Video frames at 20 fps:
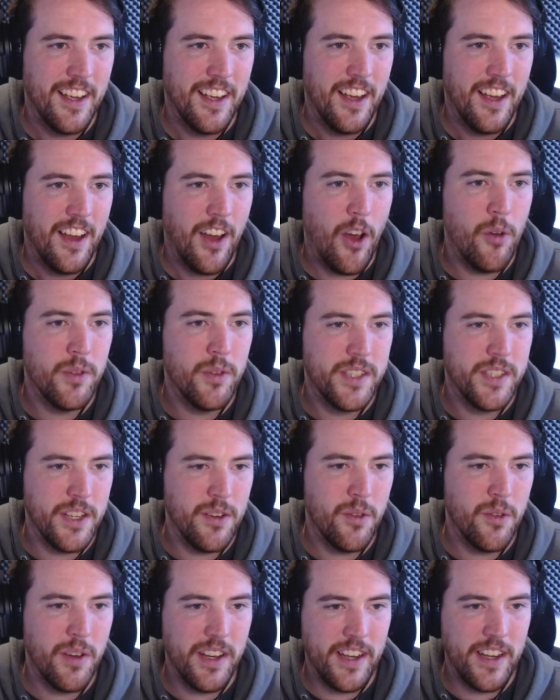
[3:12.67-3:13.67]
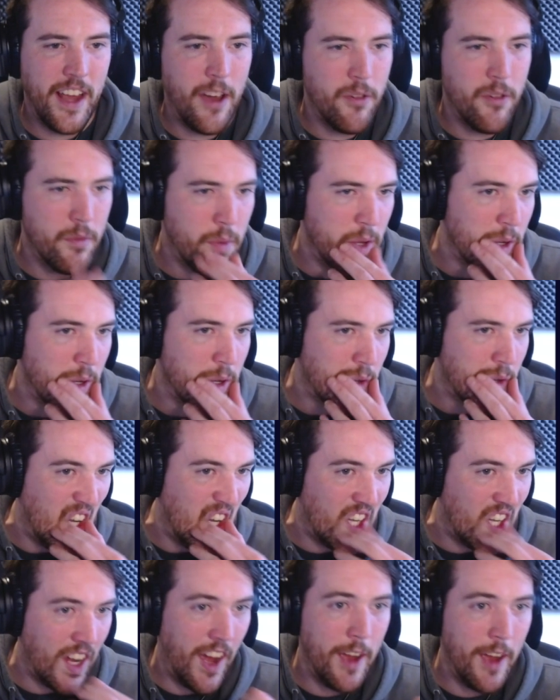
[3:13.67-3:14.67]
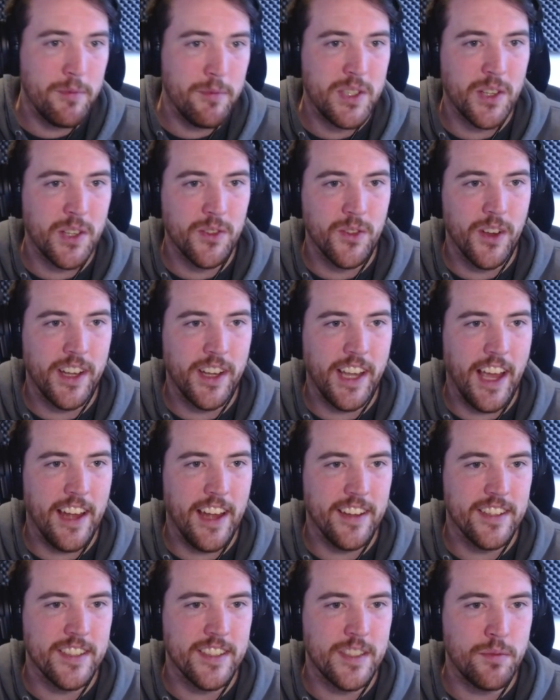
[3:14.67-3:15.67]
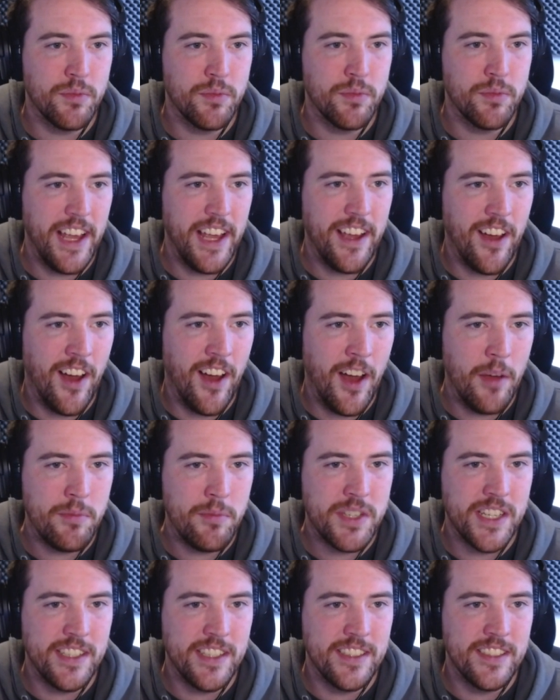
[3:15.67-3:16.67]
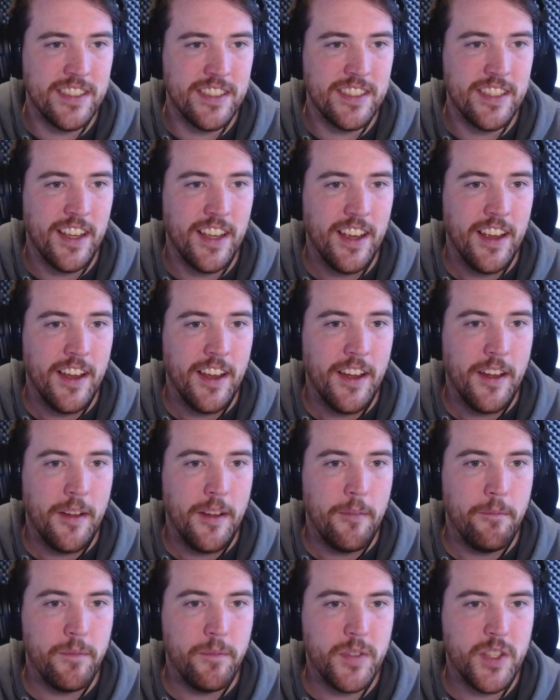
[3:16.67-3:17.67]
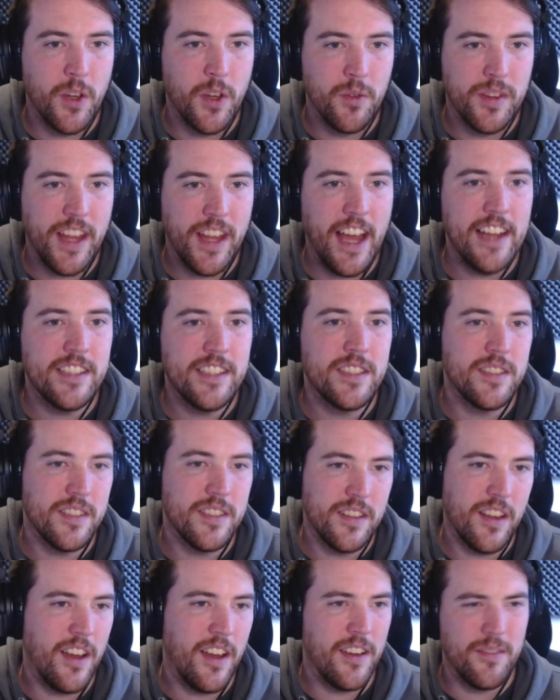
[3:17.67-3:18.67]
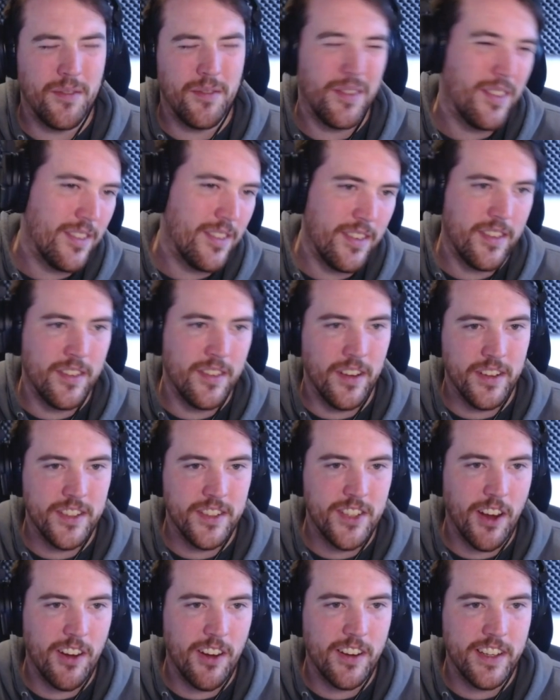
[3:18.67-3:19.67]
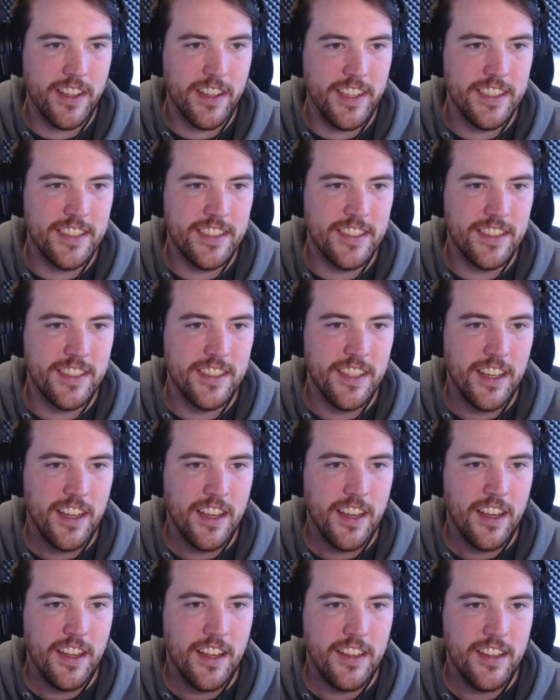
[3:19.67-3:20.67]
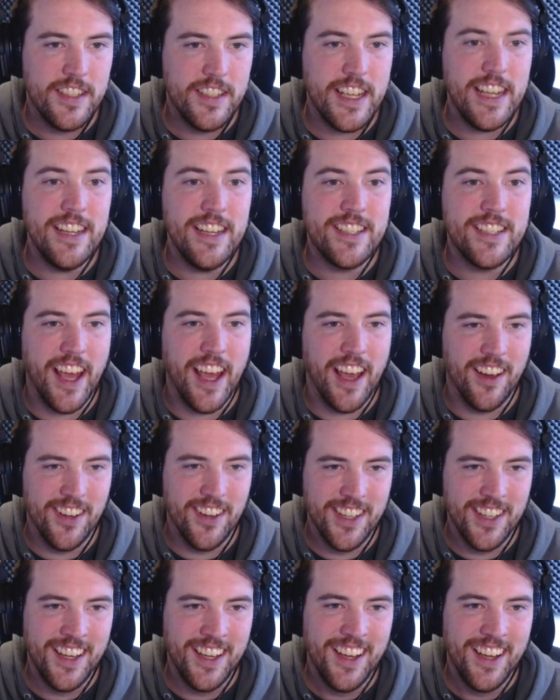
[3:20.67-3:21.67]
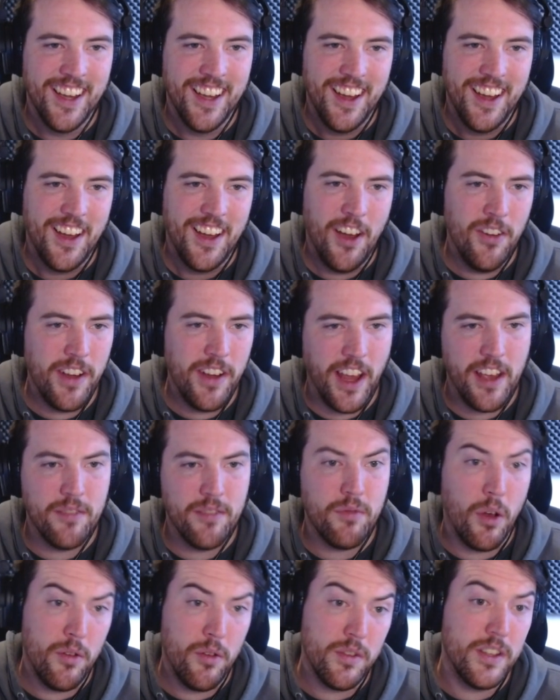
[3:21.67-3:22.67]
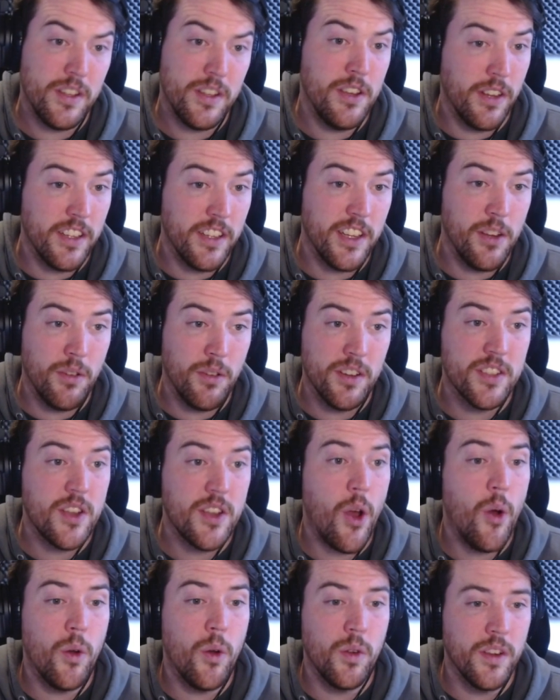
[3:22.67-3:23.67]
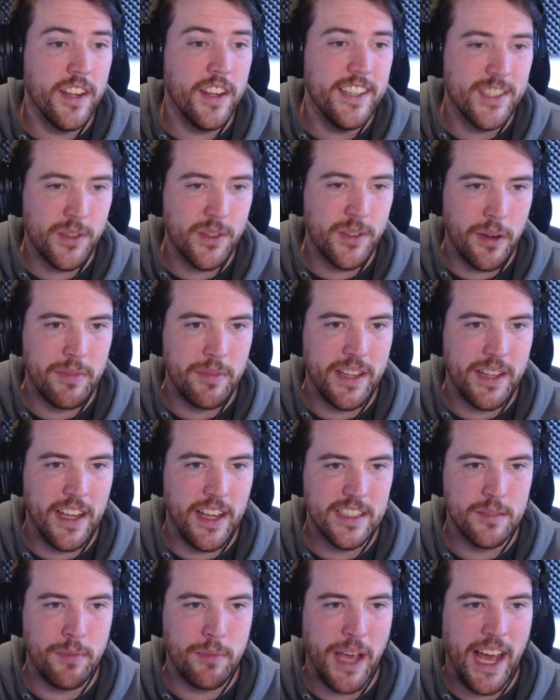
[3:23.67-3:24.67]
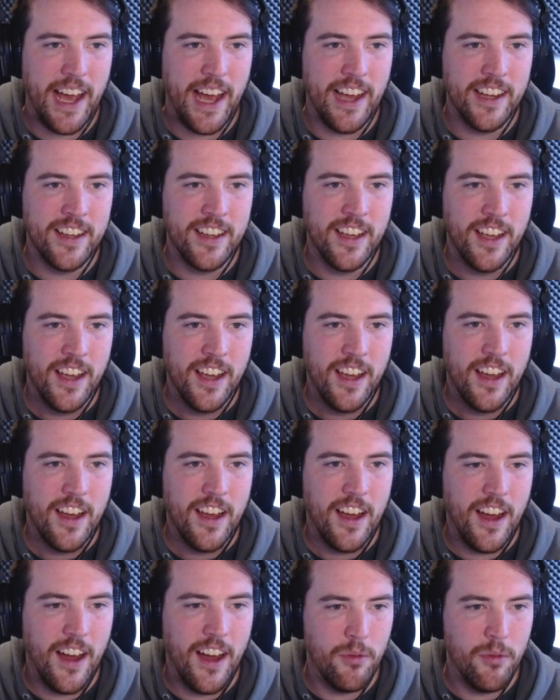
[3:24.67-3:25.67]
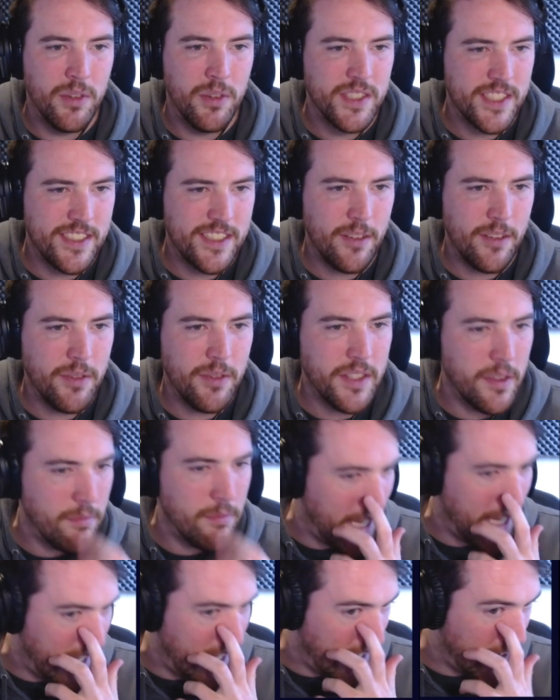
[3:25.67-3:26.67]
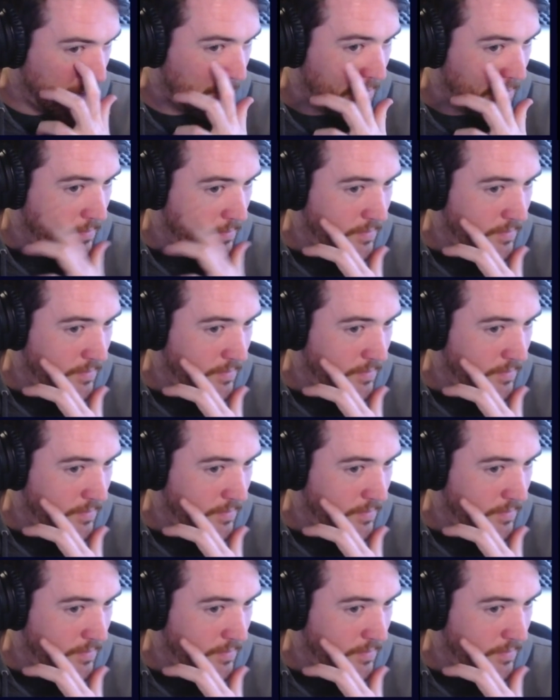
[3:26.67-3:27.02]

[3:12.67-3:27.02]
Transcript: Oh, do you know what? Now would be a great time to look at display options. So that's darkness, detail. Okay, you can totally trim things back. We'll stick with the medium,